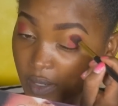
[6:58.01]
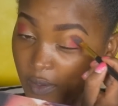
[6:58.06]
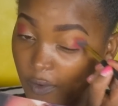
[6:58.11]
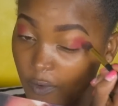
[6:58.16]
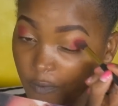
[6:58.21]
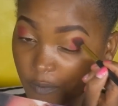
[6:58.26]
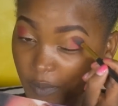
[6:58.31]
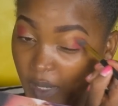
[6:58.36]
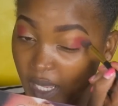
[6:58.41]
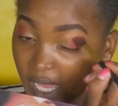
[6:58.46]

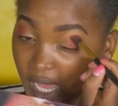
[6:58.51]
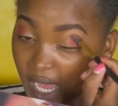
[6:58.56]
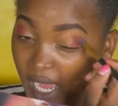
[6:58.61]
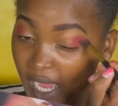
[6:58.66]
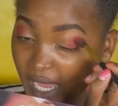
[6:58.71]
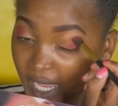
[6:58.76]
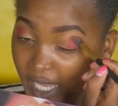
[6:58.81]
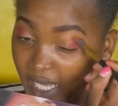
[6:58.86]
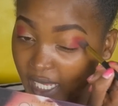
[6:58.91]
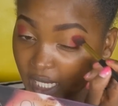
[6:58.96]
of my
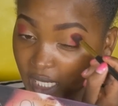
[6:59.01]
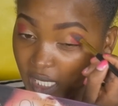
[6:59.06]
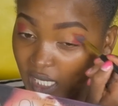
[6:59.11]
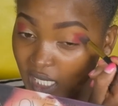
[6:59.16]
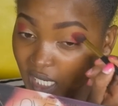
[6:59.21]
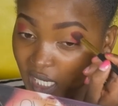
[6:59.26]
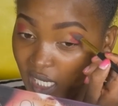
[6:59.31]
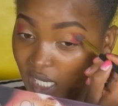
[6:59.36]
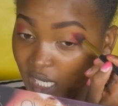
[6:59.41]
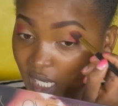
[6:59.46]
eye
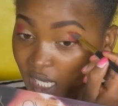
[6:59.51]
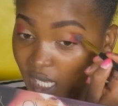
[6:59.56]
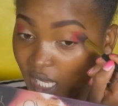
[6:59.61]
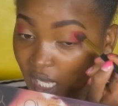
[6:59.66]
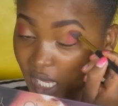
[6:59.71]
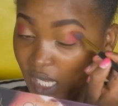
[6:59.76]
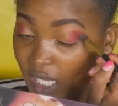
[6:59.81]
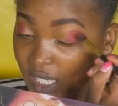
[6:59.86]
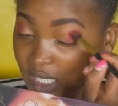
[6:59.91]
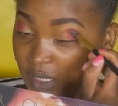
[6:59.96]

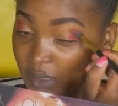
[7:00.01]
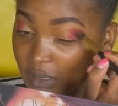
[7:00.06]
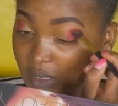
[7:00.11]
and